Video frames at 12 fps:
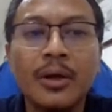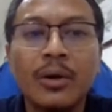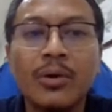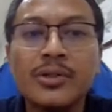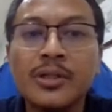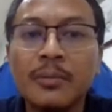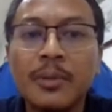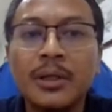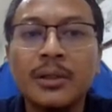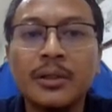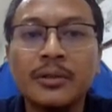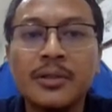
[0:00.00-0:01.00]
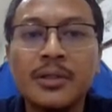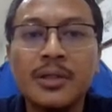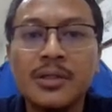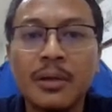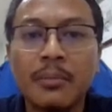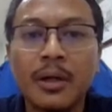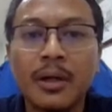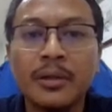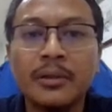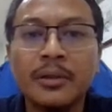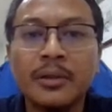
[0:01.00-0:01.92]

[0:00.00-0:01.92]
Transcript: or Sabah Electricity Sdn Berhad